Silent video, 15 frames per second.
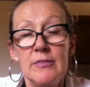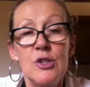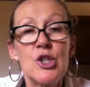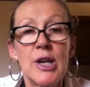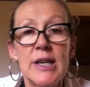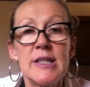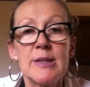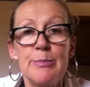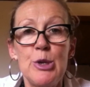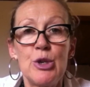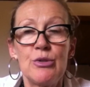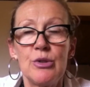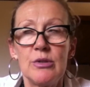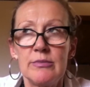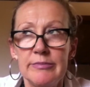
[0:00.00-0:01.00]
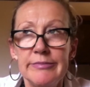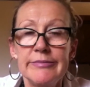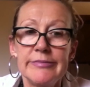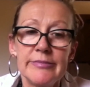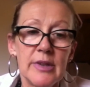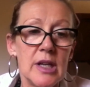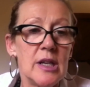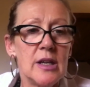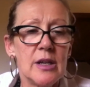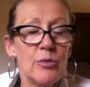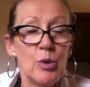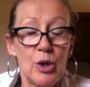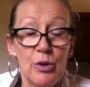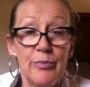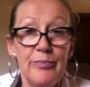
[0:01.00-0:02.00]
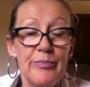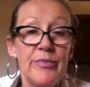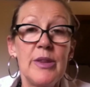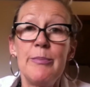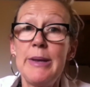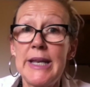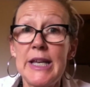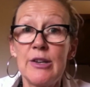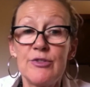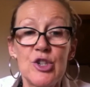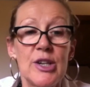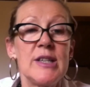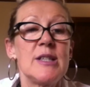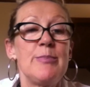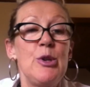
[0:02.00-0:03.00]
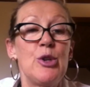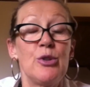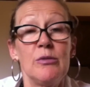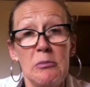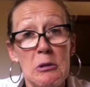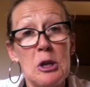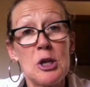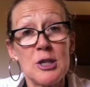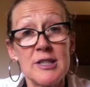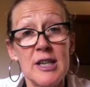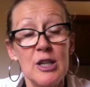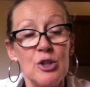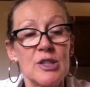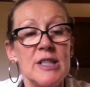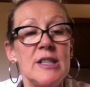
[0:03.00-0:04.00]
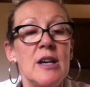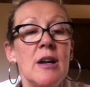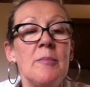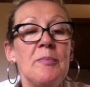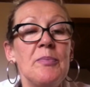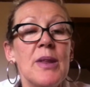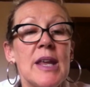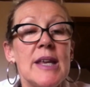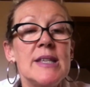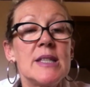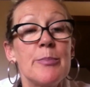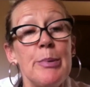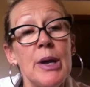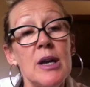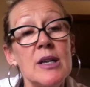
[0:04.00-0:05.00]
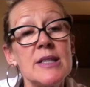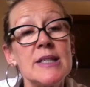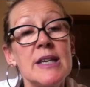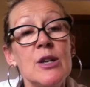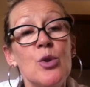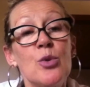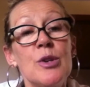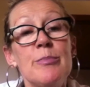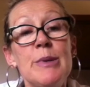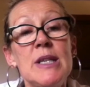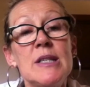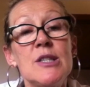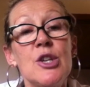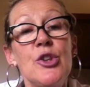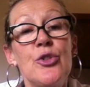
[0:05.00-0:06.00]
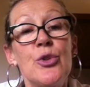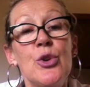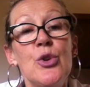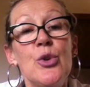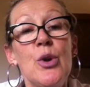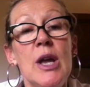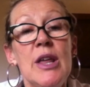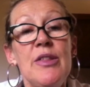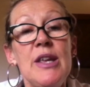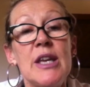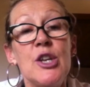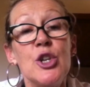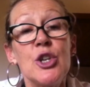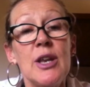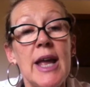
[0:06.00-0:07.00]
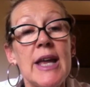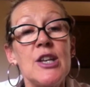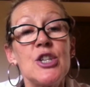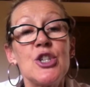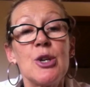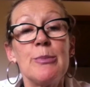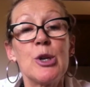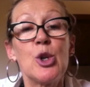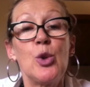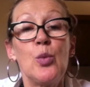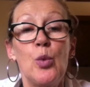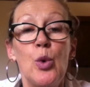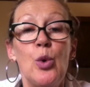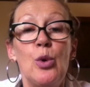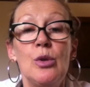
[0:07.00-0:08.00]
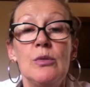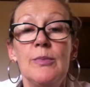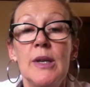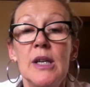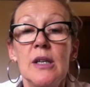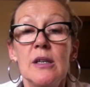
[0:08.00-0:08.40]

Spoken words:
Transmural. Well, the meaning of transmural, because I looked it up, is the passing or administered through the anatomical wall.